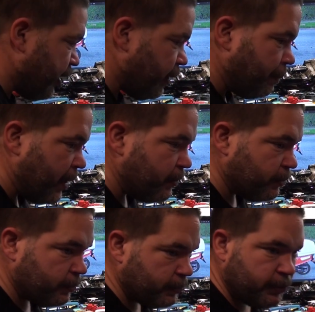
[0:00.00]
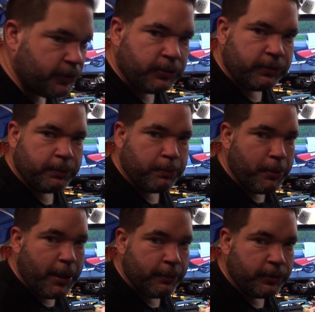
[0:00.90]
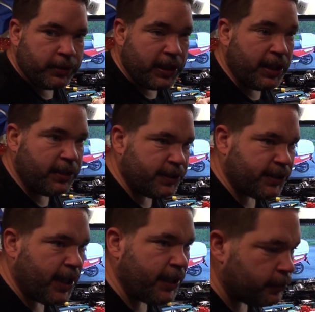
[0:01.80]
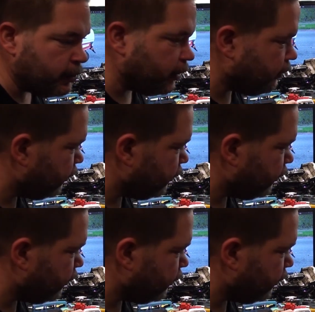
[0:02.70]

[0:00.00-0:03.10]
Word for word: in the bedroom or mum or dad to stand on it.